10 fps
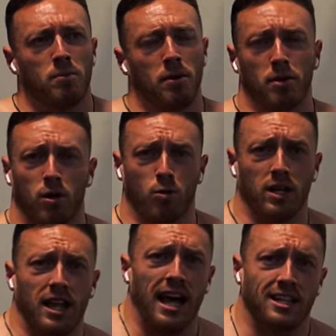people don't
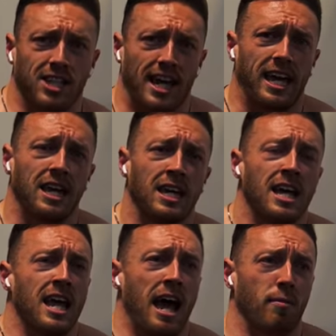realize like
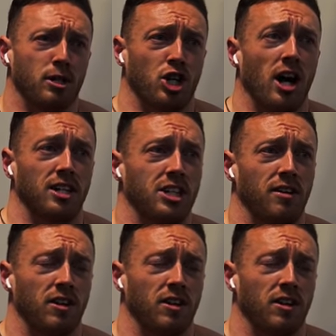how much us,